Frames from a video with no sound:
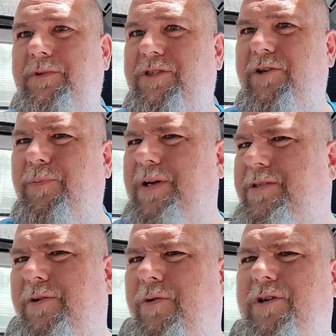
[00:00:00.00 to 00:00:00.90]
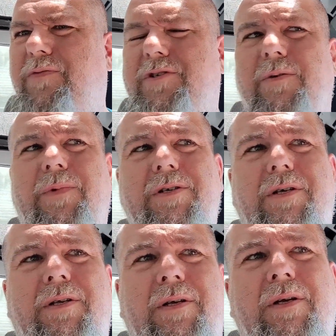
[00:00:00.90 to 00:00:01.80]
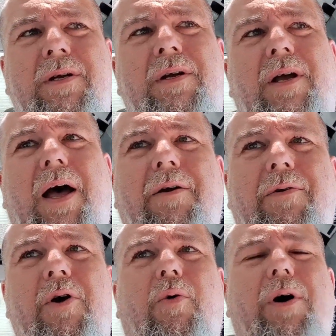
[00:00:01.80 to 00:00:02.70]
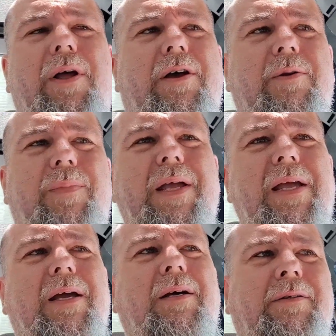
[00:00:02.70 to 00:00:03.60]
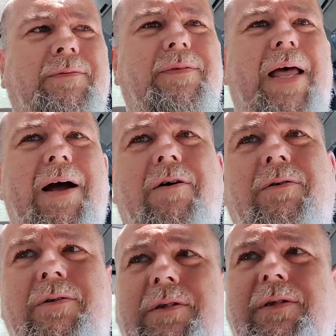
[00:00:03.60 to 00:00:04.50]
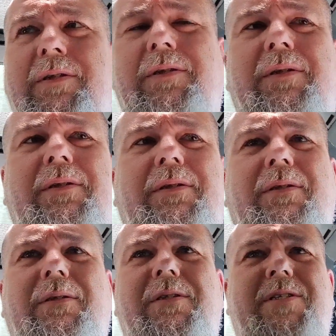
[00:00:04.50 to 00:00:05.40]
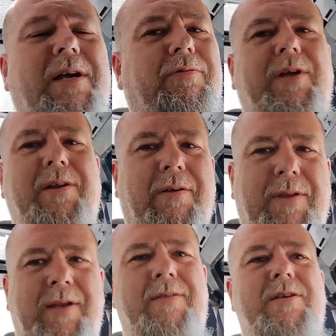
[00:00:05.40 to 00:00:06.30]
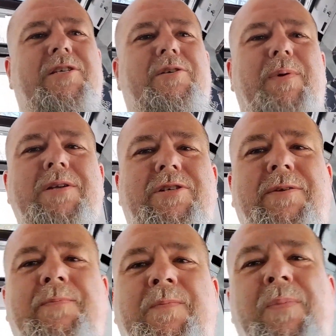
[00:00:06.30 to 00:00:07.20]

still makes the noise for some reason. I don't know what it could be now. It's definitely nothing in the suspension.